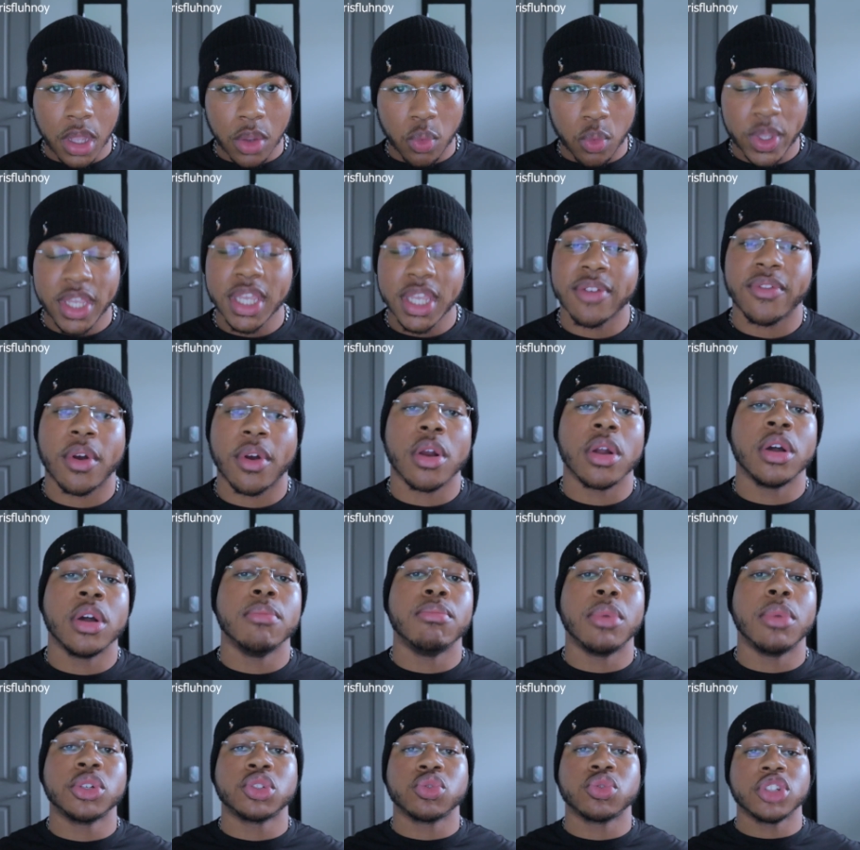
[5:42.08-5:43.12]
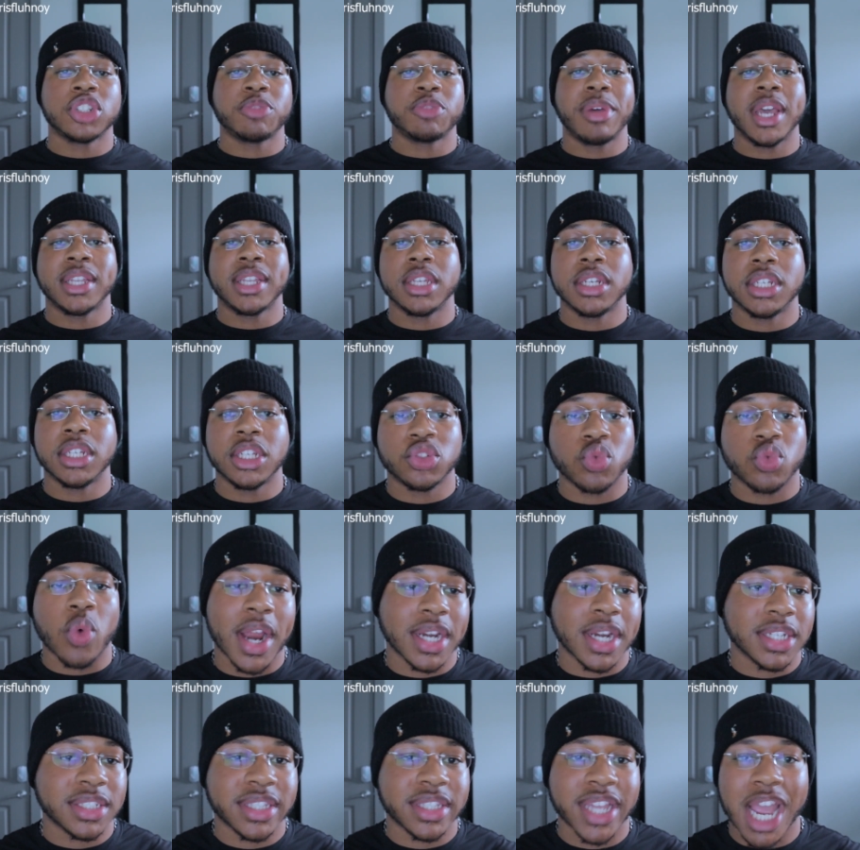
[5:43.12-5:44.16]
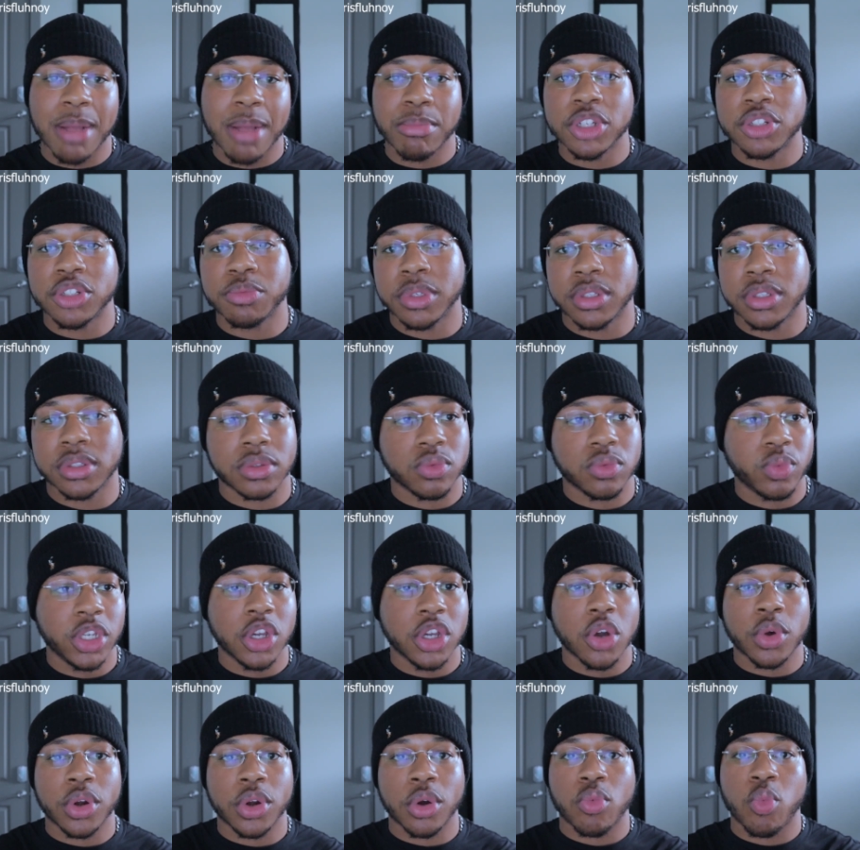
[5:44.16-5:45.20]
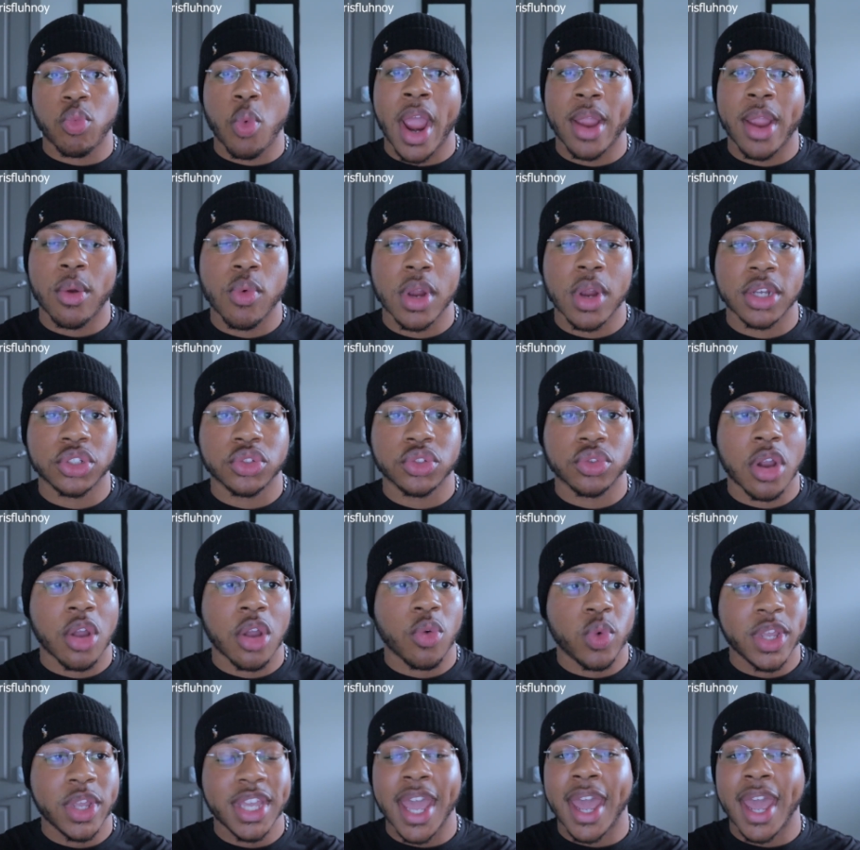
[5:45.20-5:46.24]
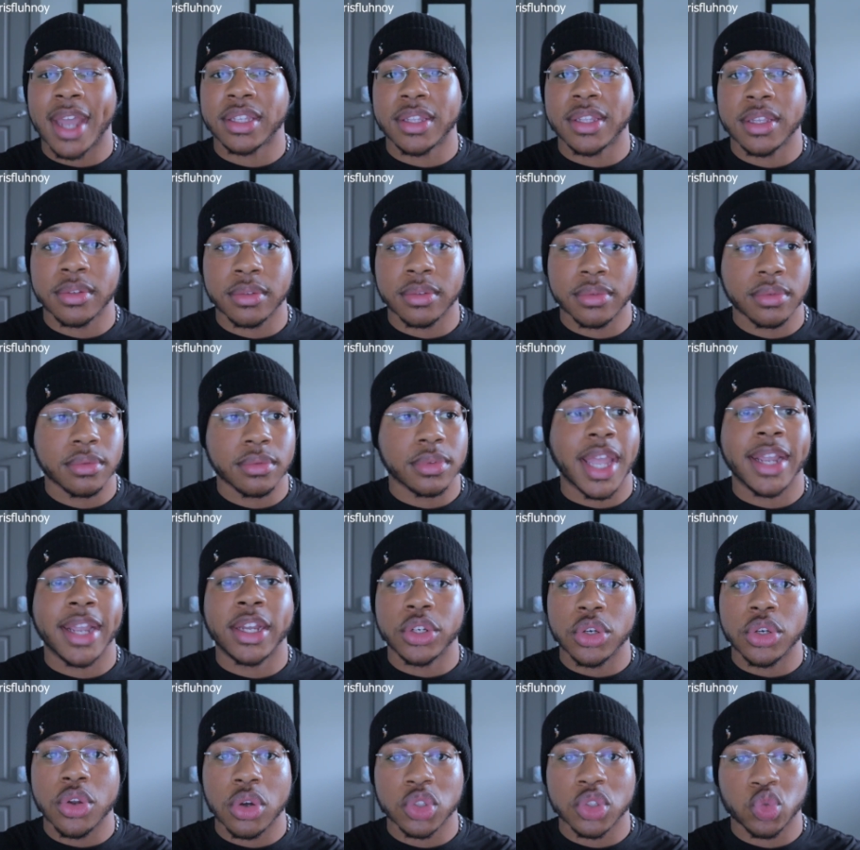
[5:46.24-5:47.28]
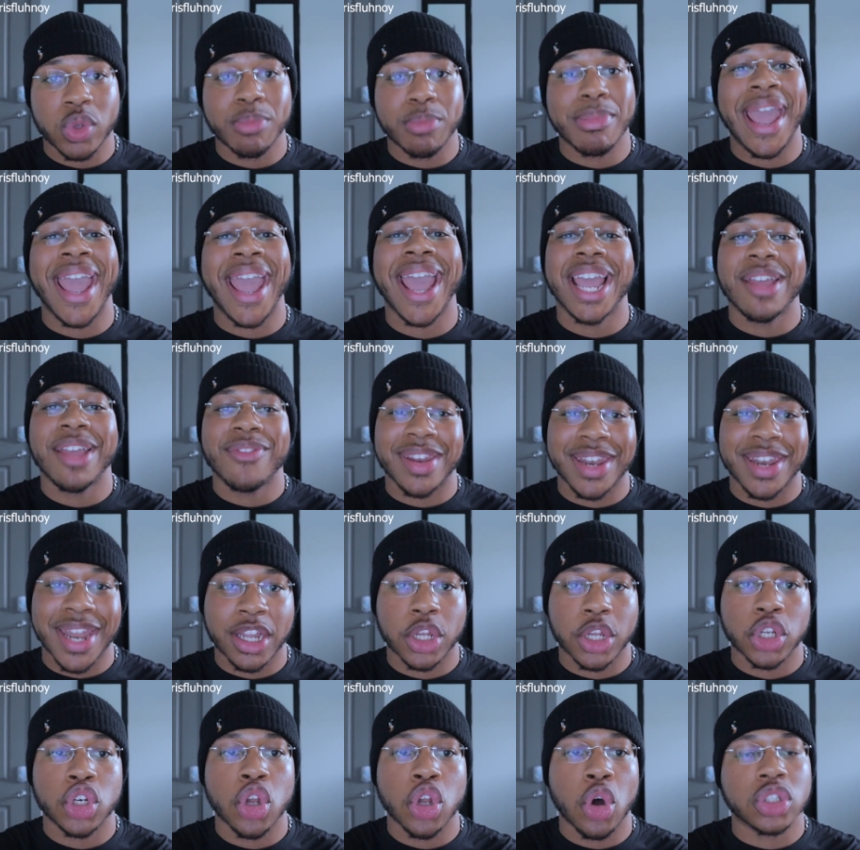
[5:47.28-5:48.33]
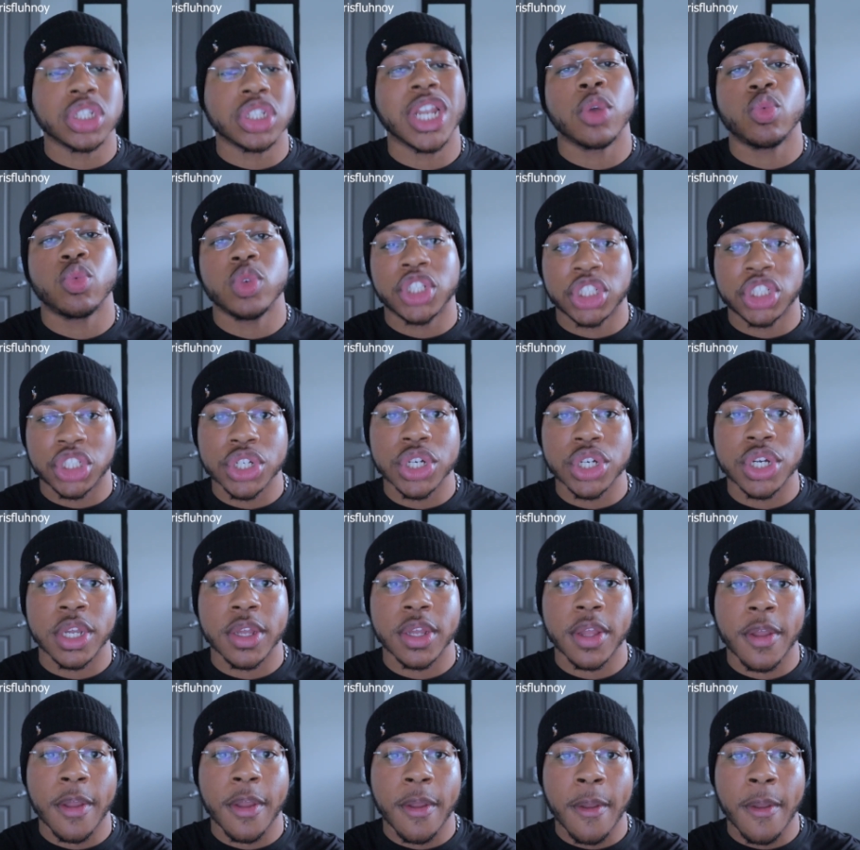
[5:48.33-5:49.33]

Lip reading: We give our utmost respect in these white establishments. We go in a white restaurant, we acting like adults. We behaving like adults, like we should.